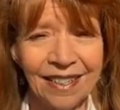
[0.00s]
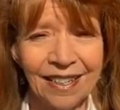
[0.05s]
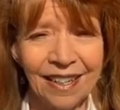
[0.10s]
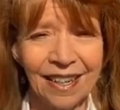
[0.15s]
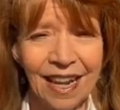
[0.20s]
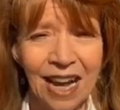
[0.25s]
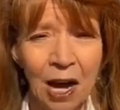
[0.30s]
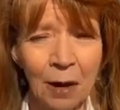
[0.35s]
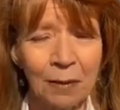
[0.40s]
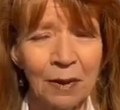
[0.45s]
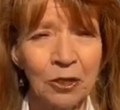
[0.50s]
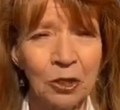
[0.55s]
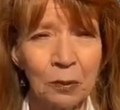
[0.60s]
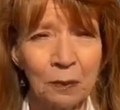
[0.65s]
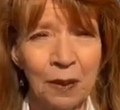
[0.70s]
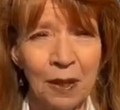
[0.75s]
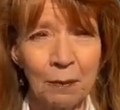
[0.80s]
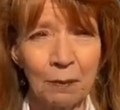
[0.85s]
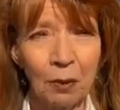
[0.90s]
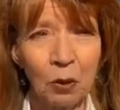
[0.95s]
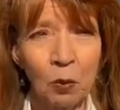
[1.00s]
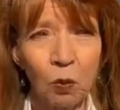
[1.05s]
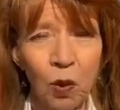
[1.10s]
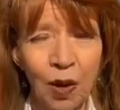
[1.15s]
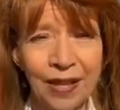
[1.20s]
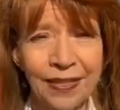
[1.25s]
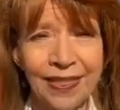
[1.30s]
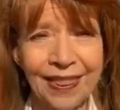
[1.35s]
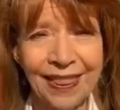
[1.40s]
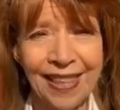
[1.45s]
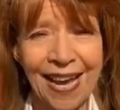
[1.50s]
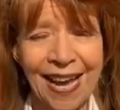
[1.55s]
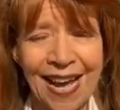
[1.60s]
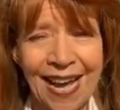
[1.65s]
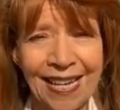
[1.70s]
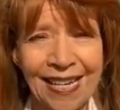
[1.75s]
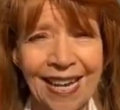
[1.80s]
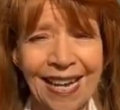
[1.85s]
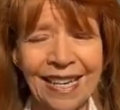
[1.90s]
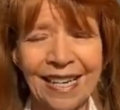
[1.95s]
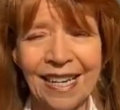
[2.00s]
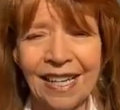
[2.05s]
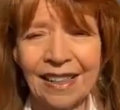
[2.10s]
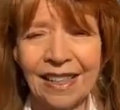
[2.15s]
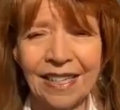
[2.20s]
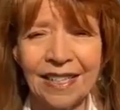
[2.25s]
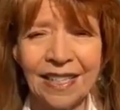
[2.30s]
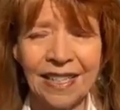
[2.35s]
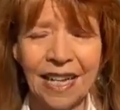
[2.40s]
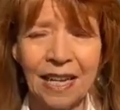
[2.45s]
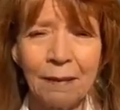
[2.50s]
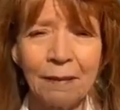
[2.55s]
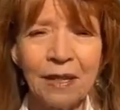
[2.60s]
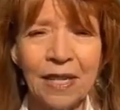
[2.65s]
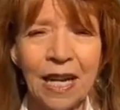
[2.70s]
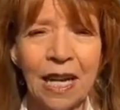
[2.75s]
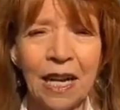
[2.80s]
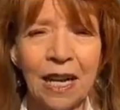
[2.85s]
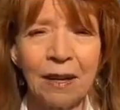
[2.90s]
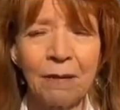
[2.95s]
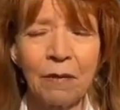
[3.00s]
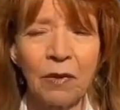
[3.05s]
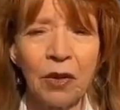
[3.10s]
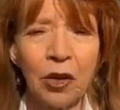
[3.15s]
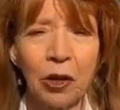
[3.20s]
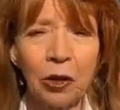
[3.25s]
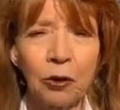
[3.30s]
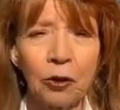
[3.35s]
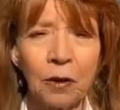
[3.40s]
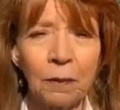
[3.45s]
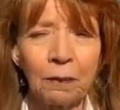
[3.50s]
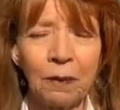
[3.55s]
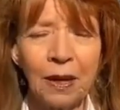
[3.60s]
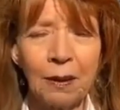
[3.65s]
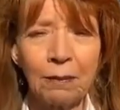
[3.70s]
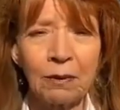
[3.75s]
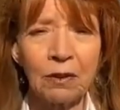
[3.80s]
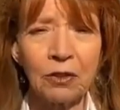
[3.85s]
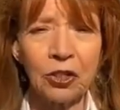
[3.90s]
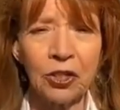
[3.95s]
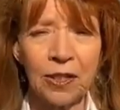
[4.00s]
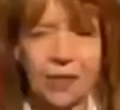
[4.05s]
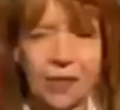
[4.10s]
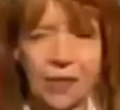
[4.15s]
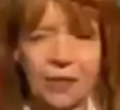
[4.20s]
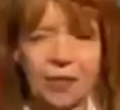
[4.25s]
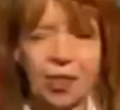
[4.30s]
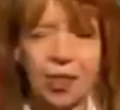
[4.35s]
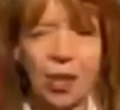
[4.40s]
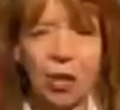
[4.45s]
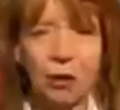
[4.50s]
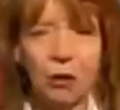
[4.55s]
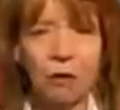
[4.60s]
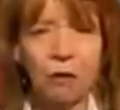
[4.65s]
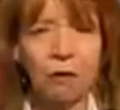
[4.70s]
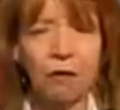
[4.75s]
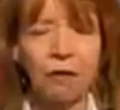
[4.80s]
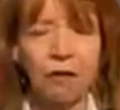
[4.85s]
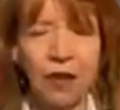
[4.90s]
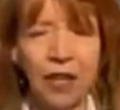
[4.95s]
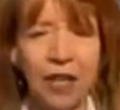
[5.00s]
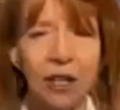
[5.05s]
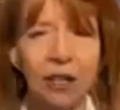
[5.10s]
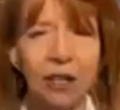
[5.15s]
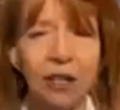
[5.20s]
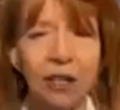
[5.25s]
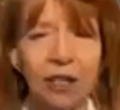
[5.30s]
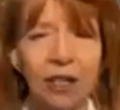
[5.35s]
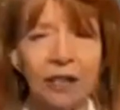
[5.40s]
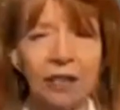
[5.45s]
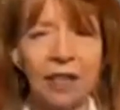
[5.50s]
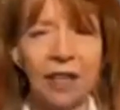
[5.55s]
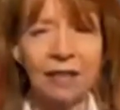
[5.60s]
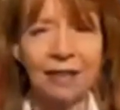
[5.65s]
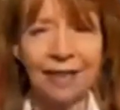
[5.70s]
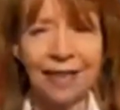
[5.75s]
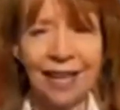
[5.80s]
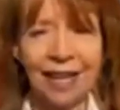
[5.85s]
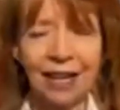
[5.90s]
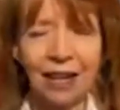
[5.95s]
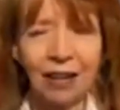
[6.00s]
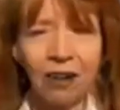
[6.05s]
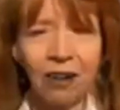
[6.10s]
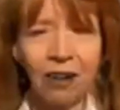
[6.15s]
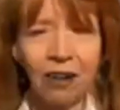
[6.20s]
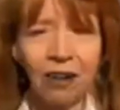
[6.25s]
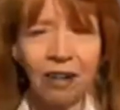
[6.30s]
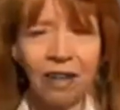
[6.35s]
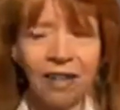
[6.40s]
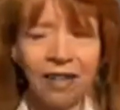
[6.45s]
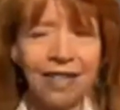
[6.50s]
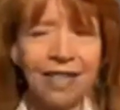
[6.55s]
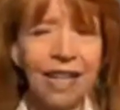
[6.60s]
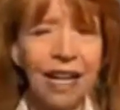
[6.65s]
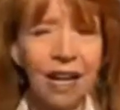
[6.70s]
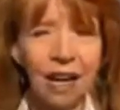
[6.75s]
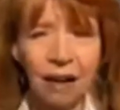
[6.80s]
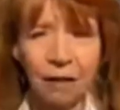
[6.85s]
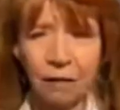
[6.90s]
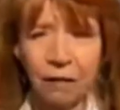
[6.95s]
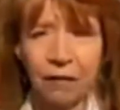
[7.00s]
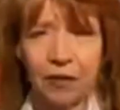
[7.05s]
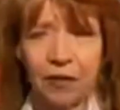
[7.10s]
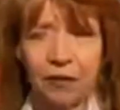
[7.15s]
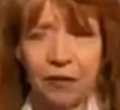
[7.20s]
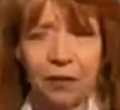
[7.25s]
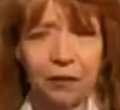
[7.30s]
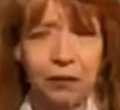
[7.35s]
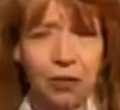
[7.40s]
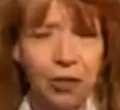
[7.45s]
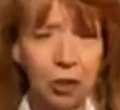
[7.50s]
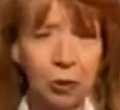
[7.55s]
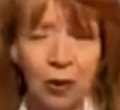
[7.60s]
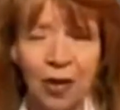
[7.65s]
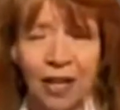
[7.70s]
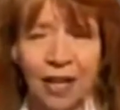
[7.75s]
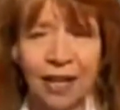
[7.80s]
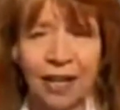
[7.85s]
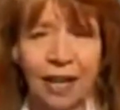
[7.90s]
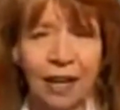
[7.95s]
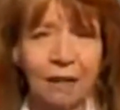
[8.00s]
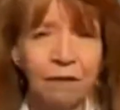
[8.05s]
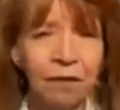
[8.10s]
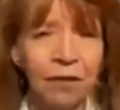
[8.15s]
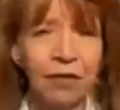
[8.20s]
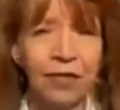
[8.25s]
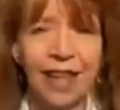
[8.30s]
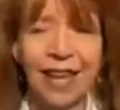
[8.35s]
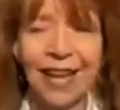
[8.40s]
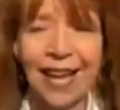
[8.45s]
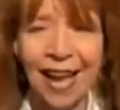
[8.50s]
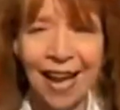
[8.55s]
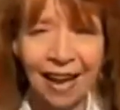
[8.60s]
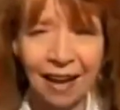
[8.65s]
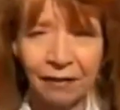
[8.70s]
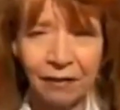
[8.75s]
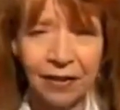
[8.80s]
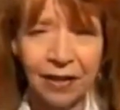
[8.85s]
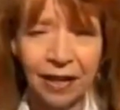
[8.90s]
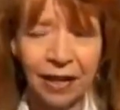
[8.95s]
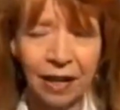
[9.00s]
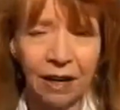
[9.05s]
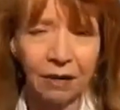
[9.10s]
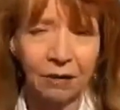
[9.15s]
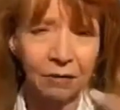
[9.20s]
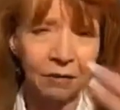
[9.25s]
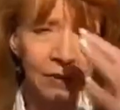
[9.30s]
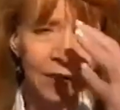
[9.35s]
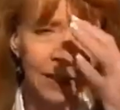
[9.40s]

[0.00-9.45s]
how much people want that, and at the same time though the people just don't feel that they're enough, that they're doing enough, that they have enough.